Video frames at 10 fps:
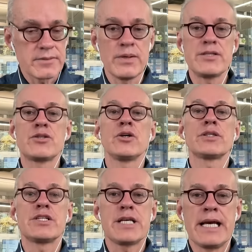We took
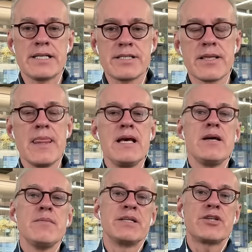the chance.
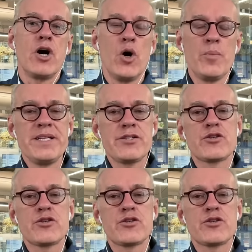But to open